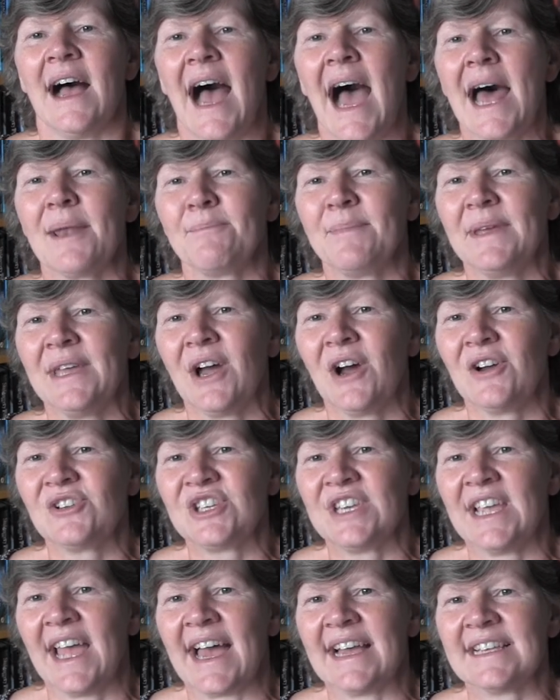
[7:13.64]
At
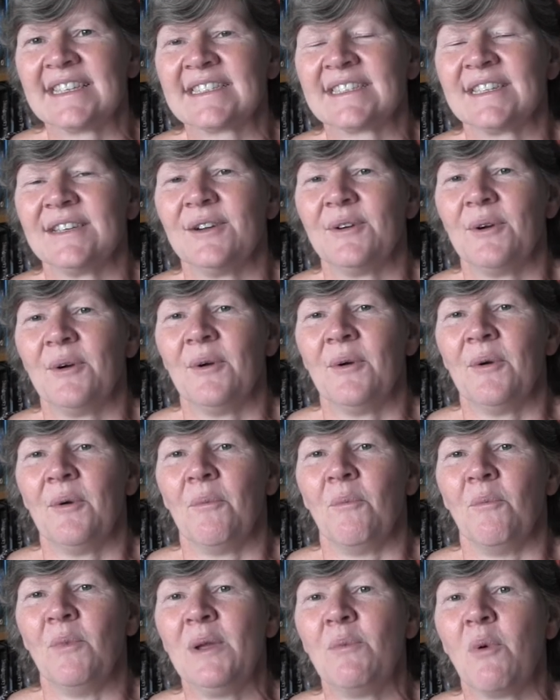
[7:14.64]
BRGS,
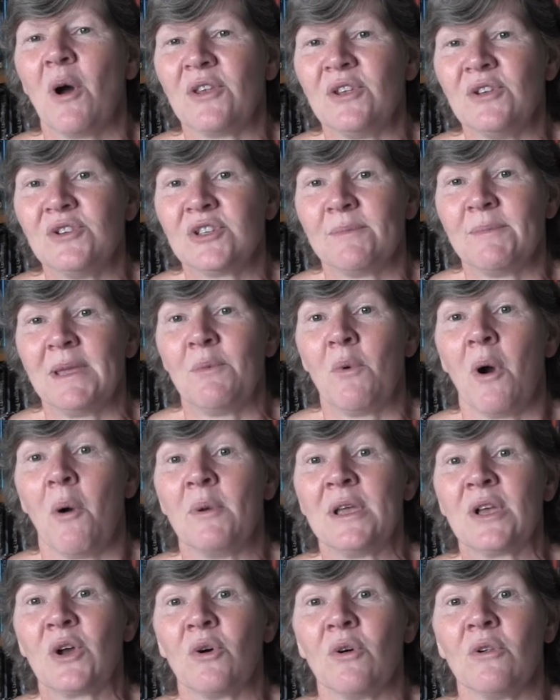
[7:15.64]
we want you to be what
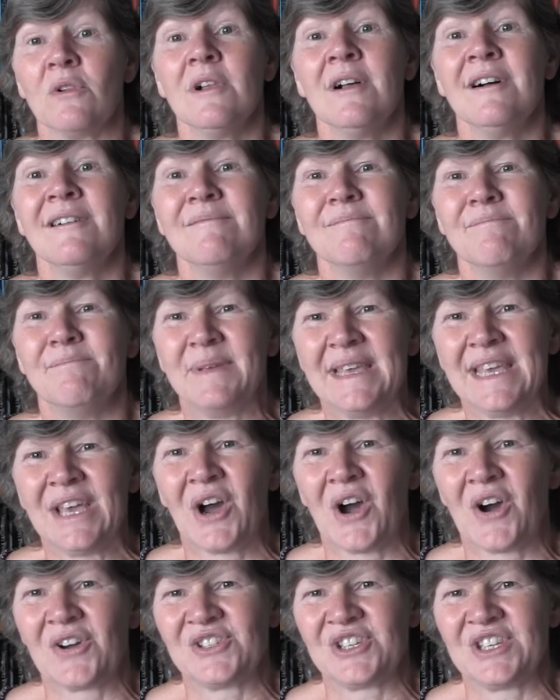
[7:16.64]
we call
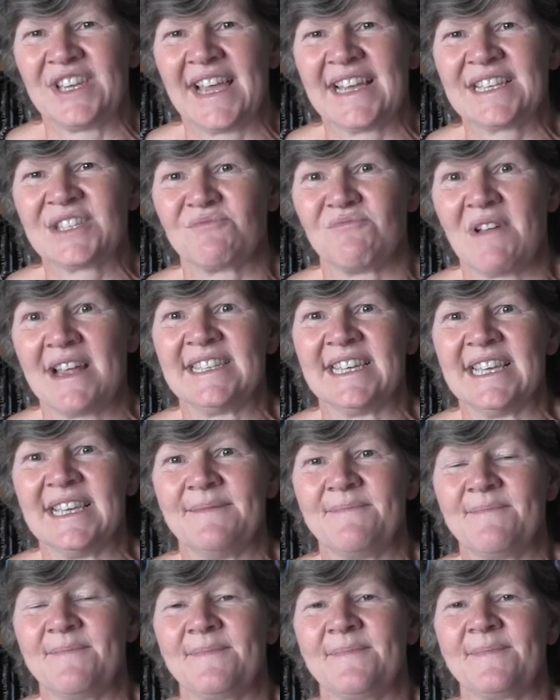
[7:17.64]
BRGS ready.